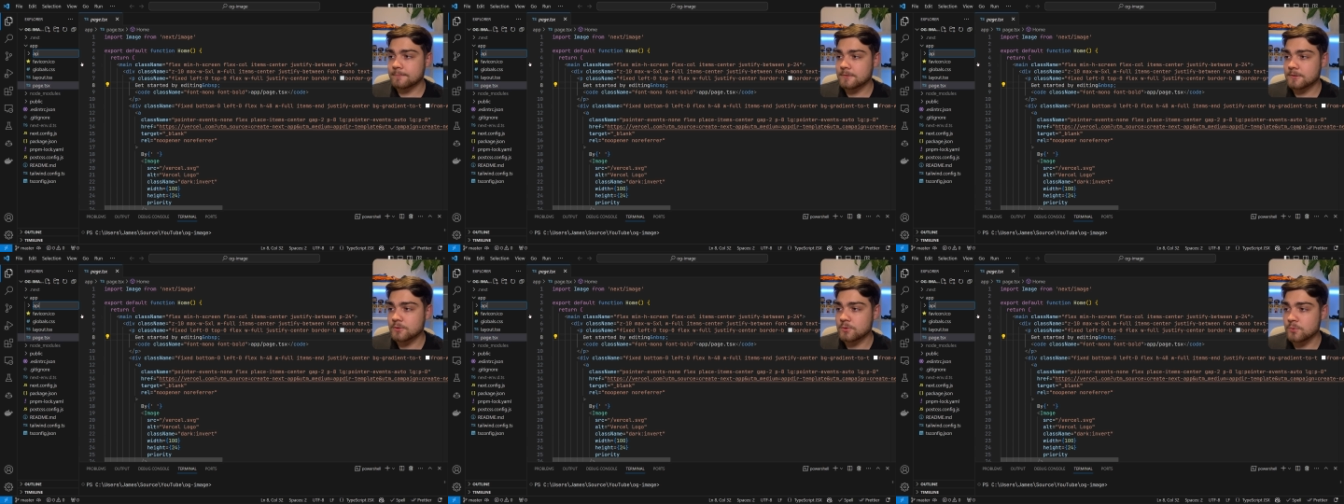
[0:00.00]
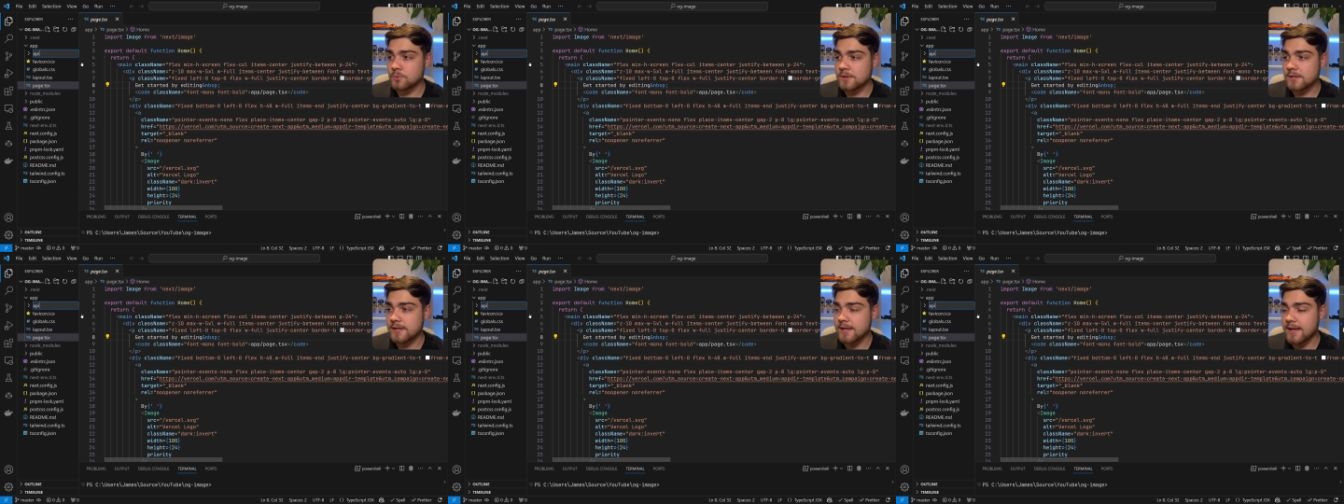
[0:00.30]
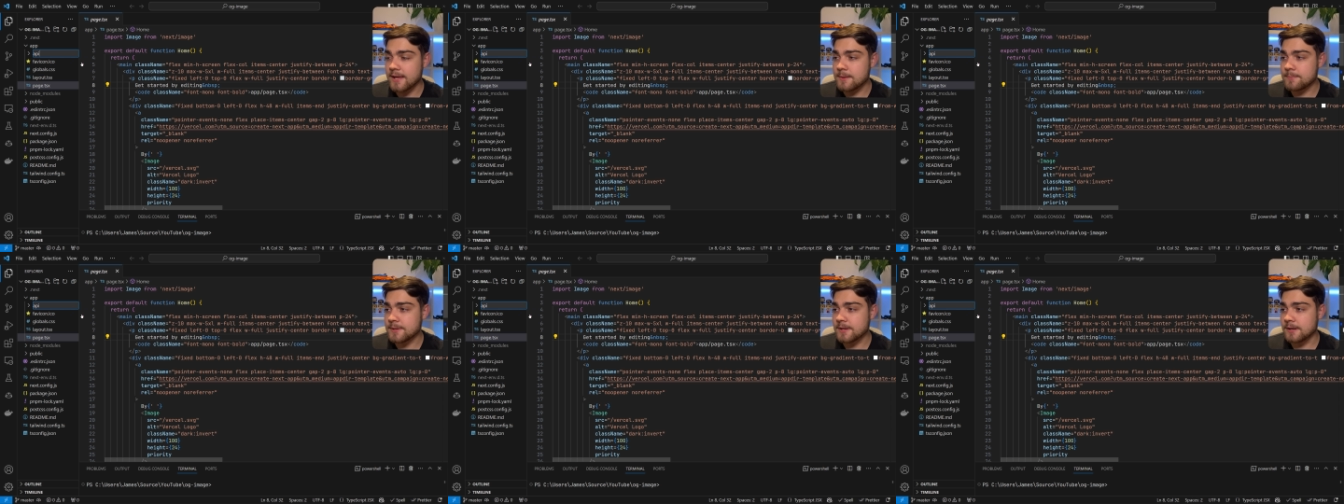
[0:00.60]
call it
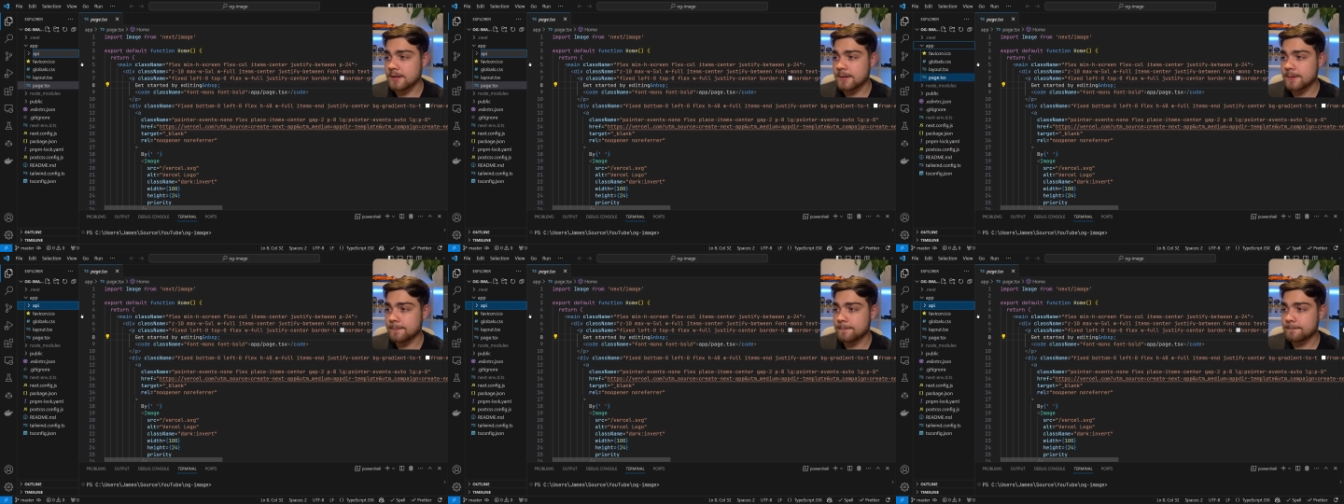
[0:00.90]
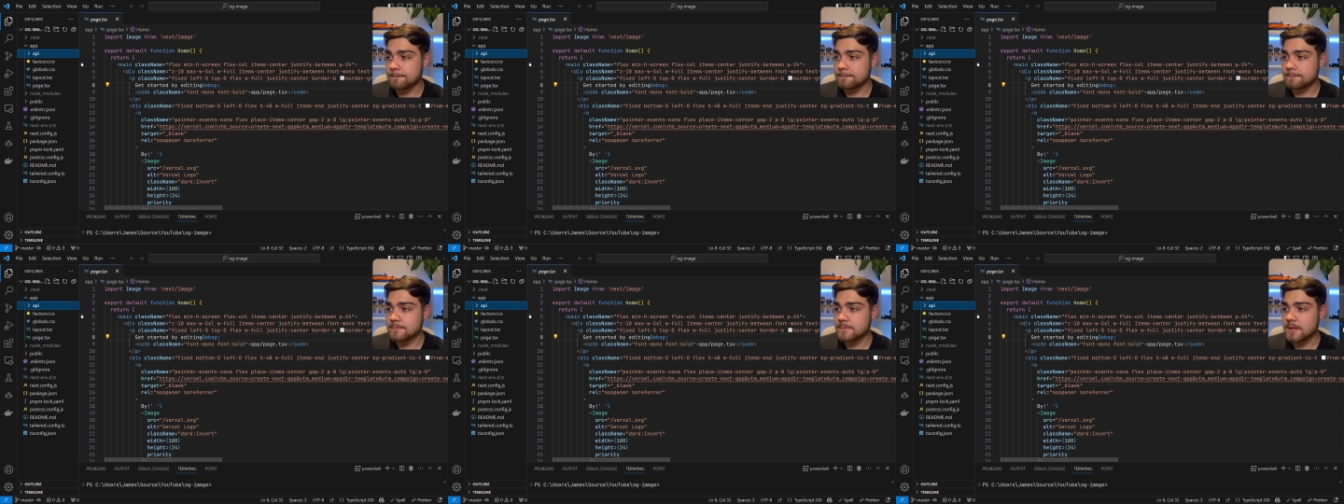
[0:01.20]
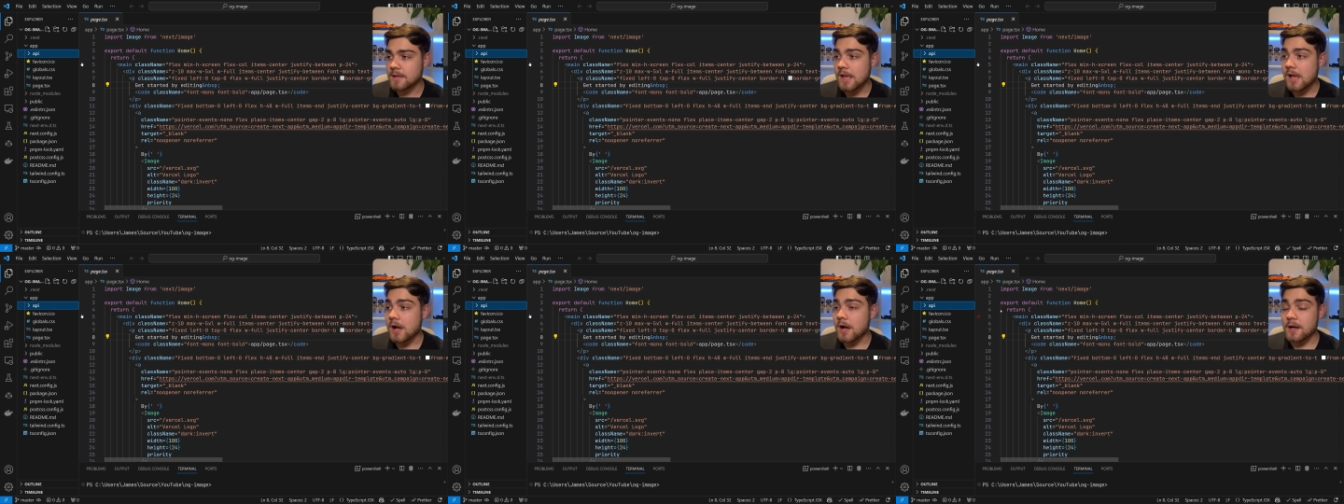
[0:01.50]
API,
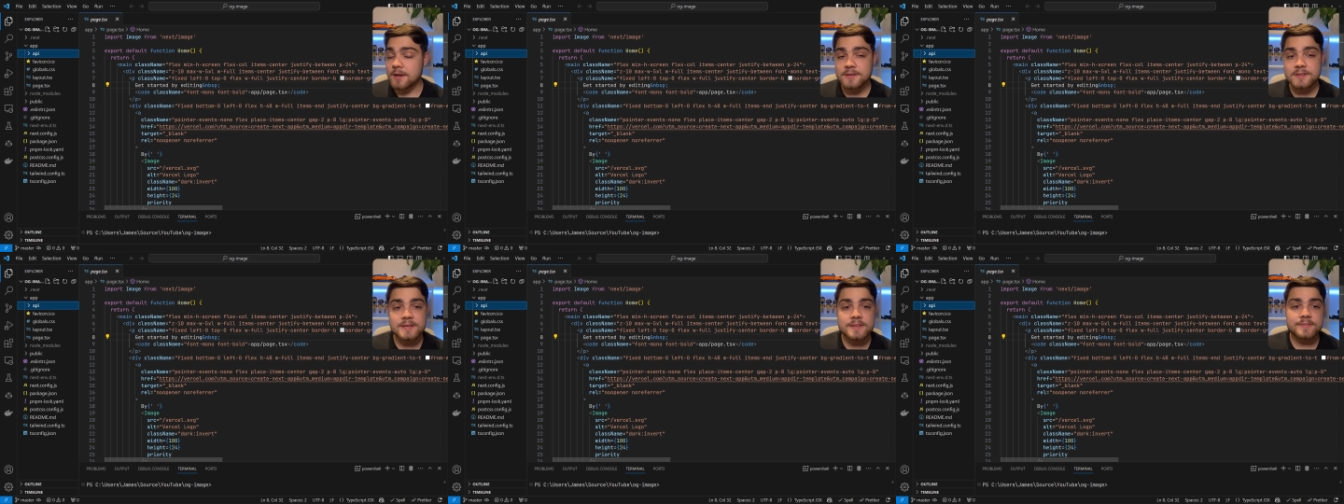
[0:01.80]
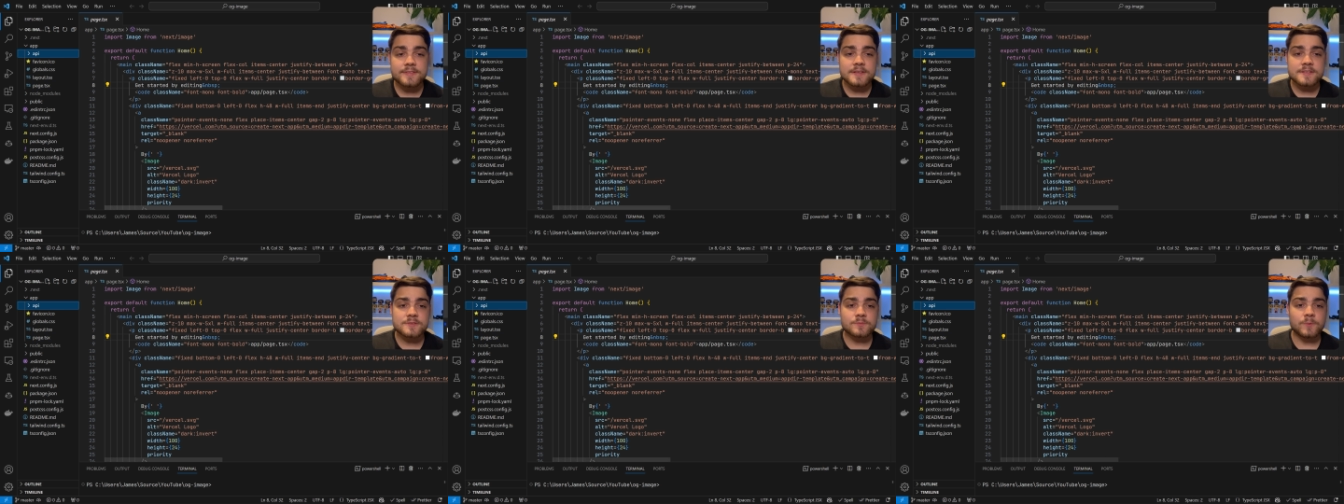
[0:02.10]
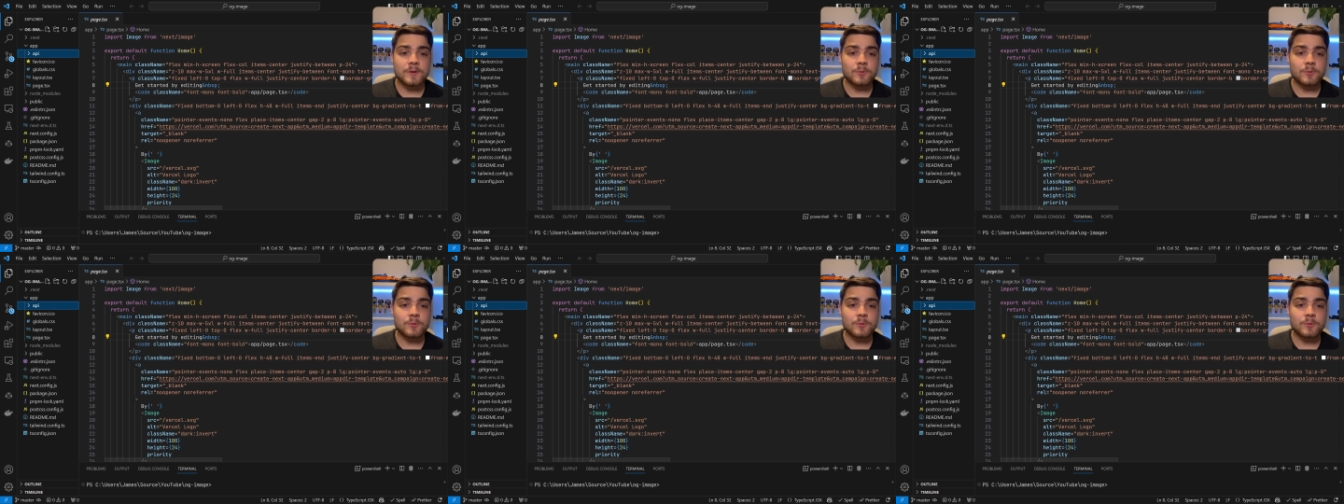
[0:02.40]
Underneath this,